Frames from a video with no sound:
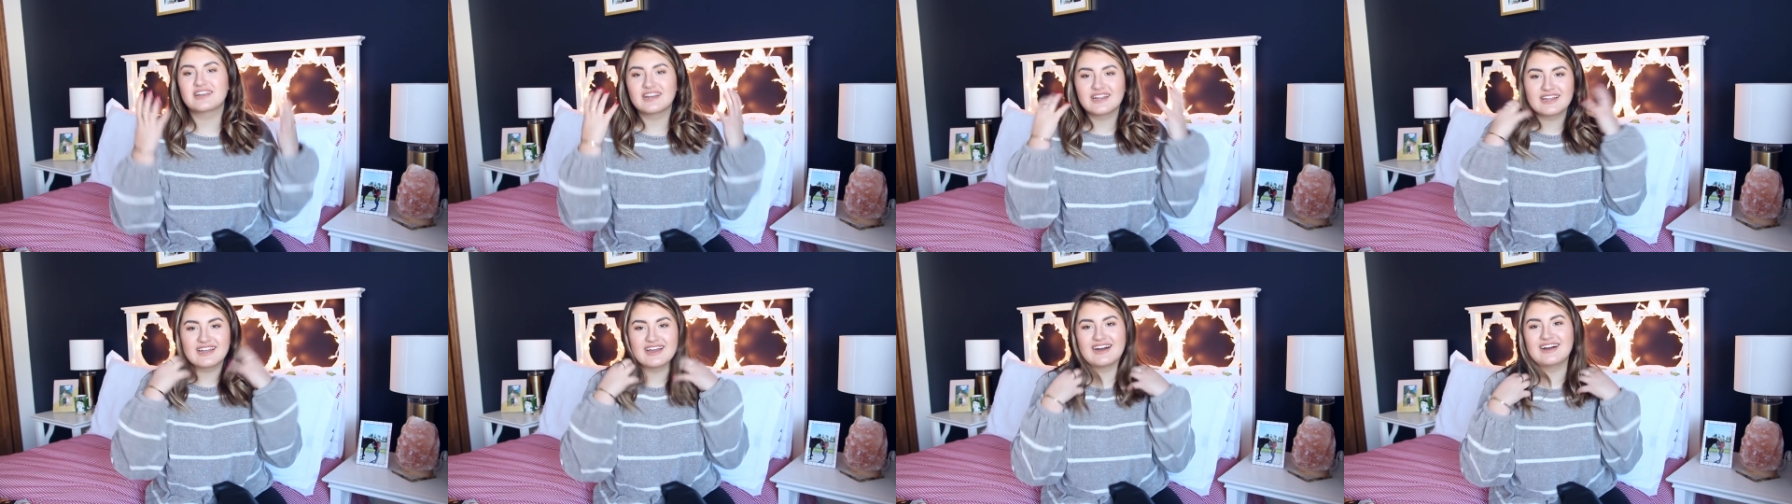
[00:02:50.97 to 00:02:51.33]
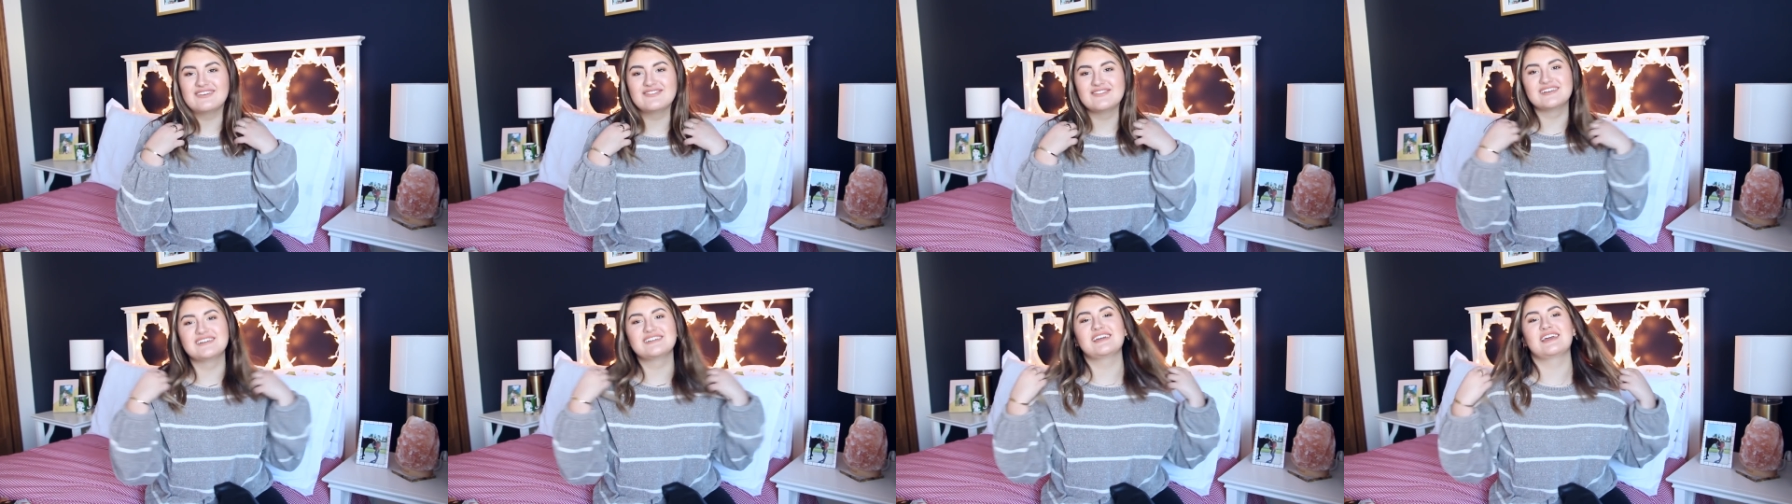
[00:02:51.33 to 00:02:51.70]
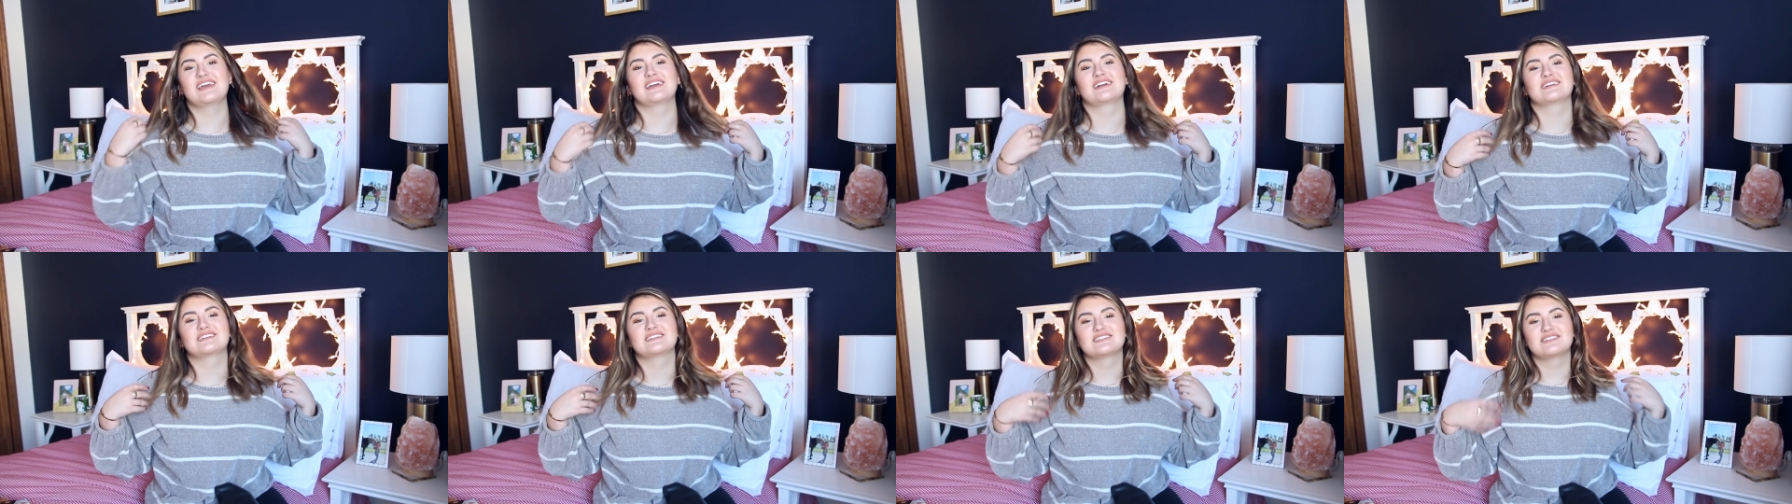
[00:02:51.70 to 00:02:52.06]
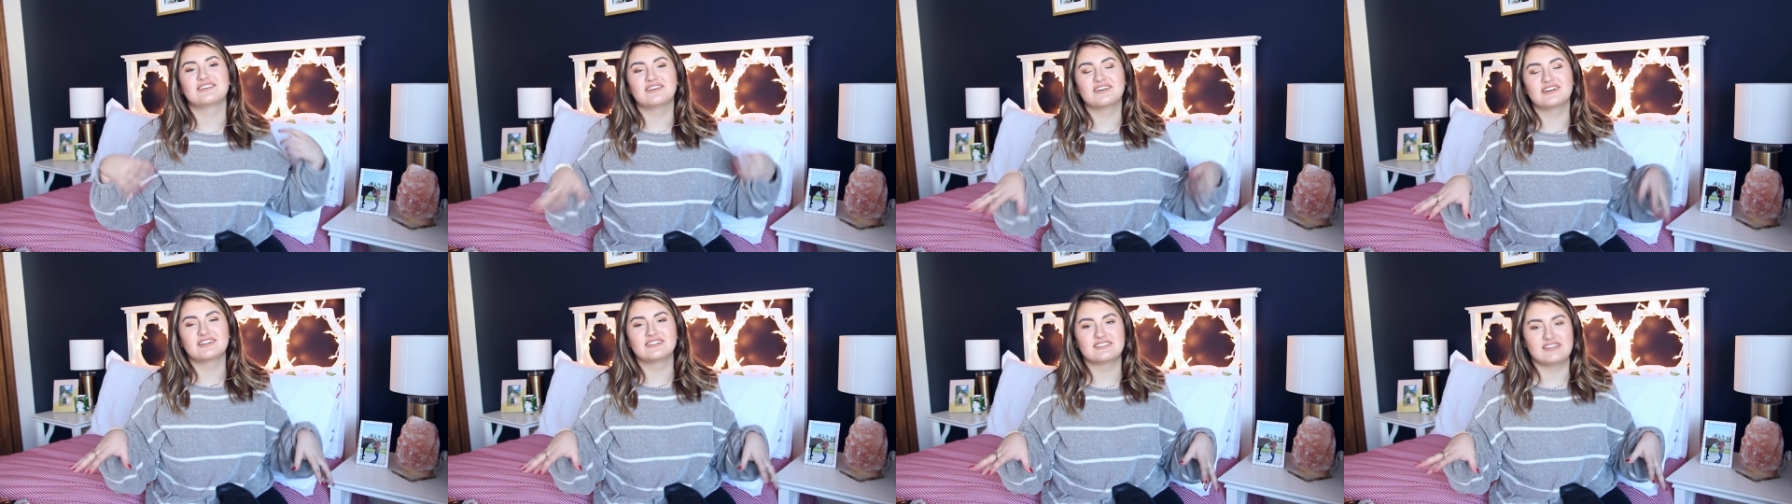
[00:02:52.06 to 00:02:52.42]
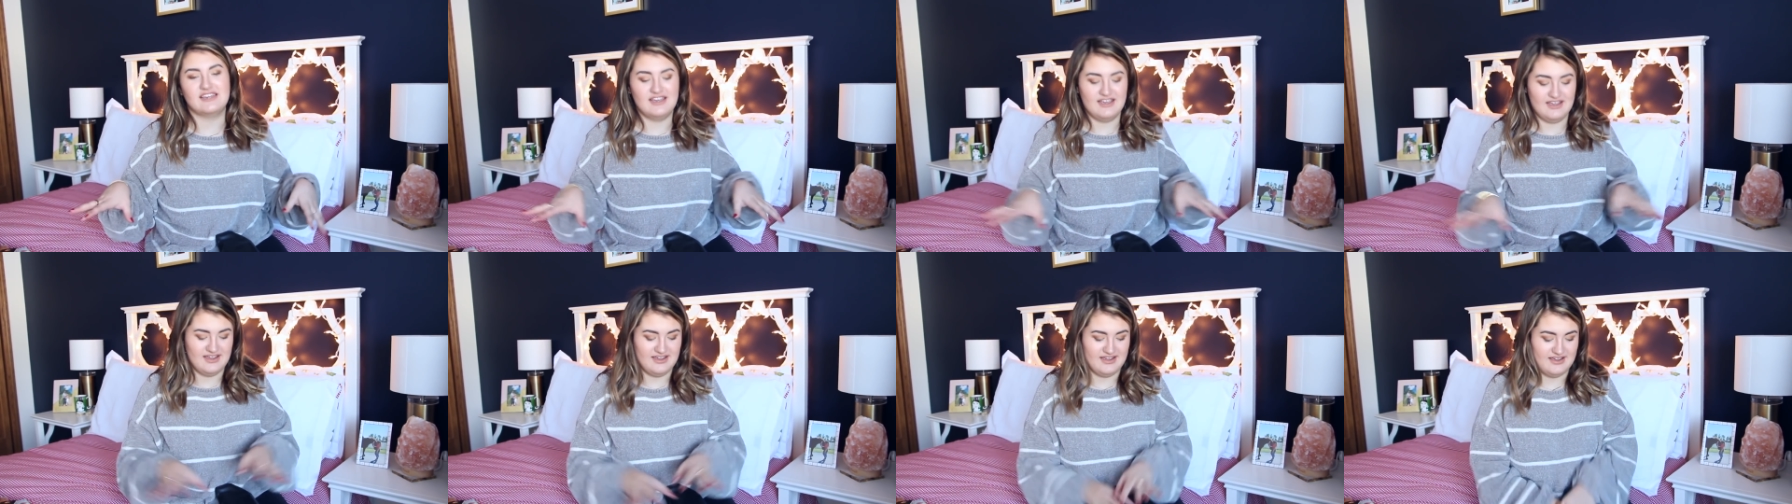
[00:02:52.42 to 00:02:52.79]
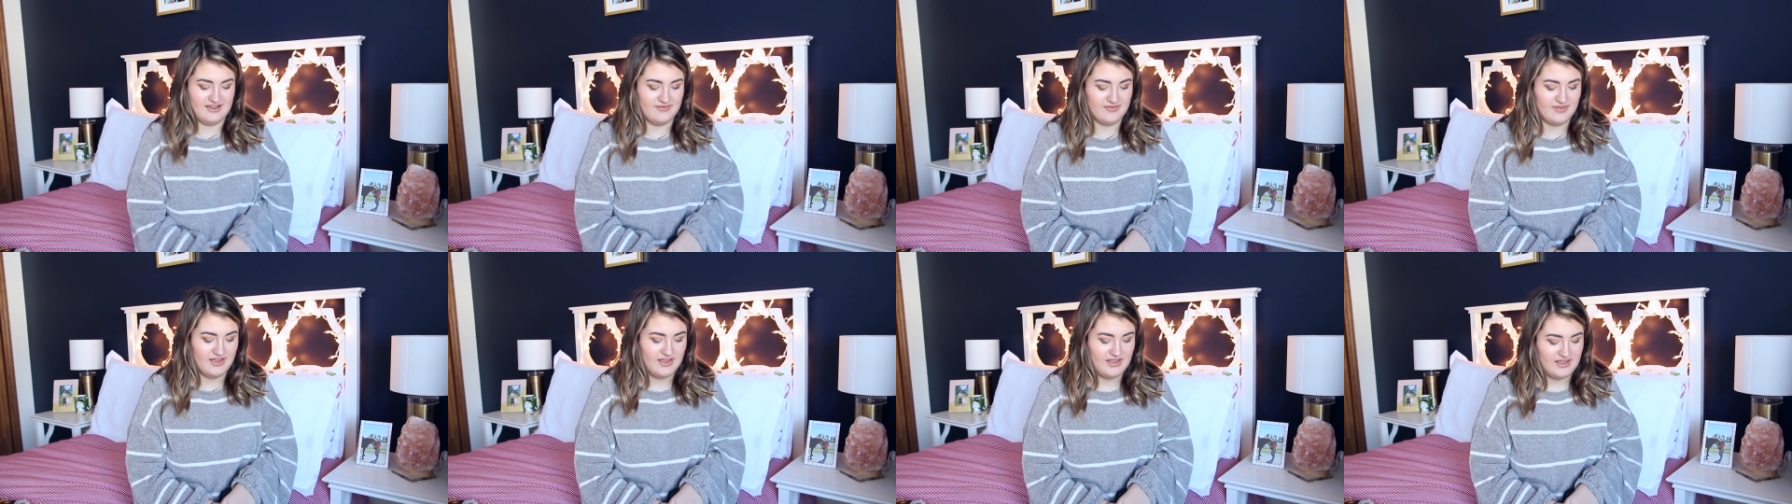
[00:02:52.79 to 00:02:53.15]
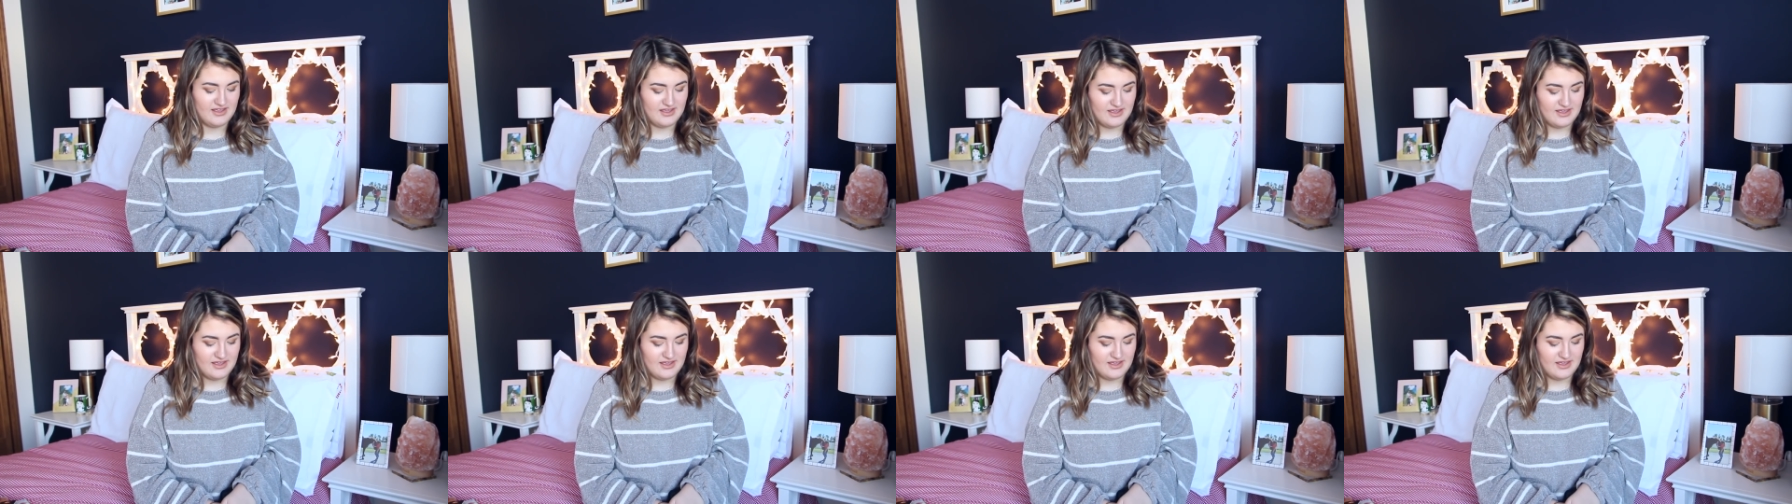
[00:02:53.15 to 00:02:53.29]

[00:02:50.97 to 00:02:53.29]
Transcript: I cut my hair short um,